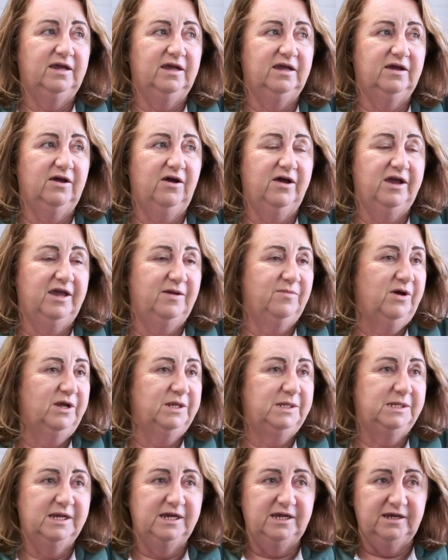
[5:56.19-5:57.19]

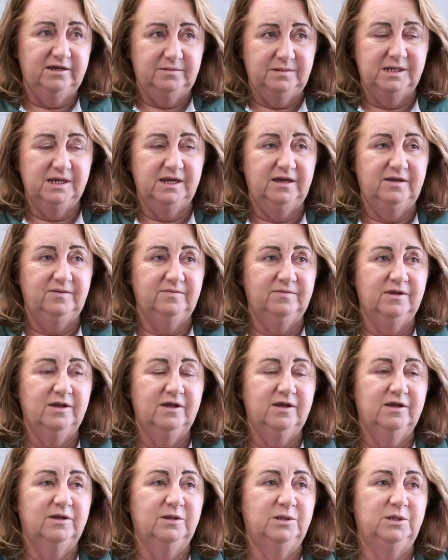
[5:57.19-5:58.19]
IMIT team
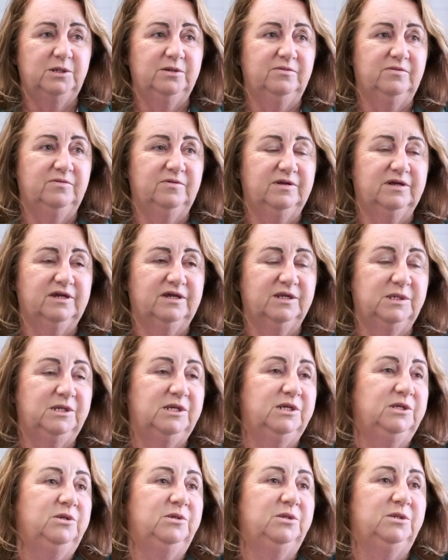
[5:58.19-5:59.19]
to
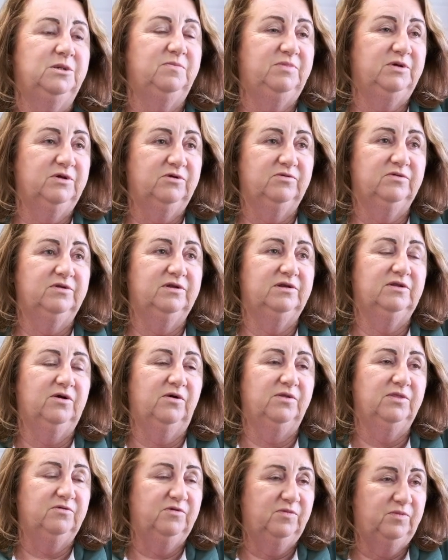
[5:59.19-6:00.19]
continue to build
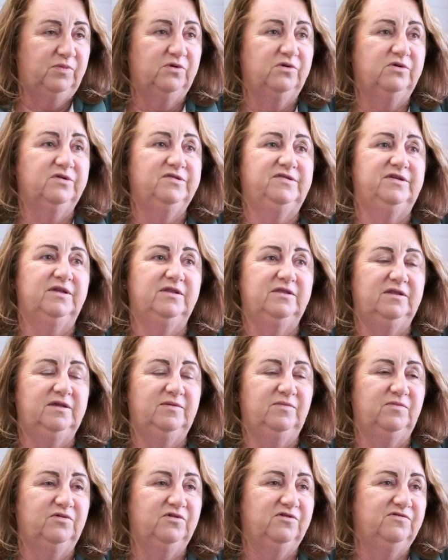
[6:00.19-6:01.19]
on the reports and the
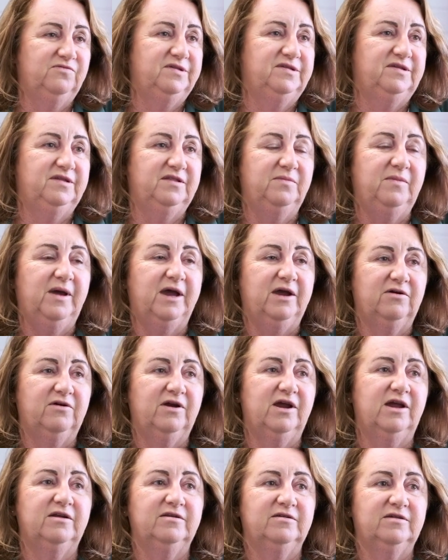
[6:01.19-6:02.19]
improvements in the
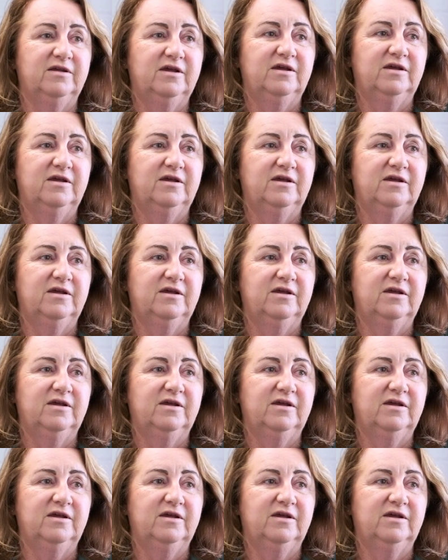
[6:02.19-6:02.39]
background.